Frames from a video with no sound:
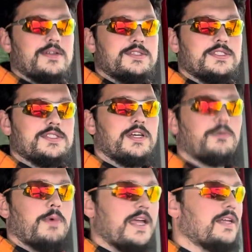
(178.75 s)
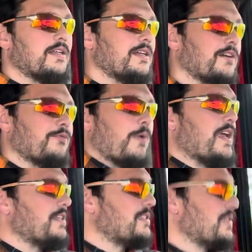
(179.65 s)
There's just not enough
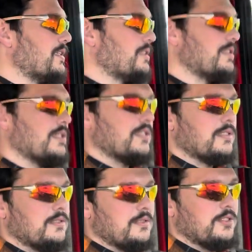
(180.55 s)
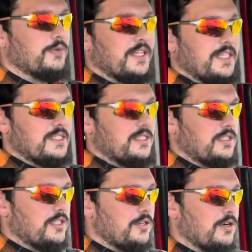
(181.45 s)
weight to do what it needs to
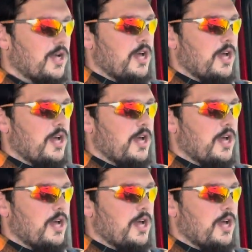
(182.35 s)
do.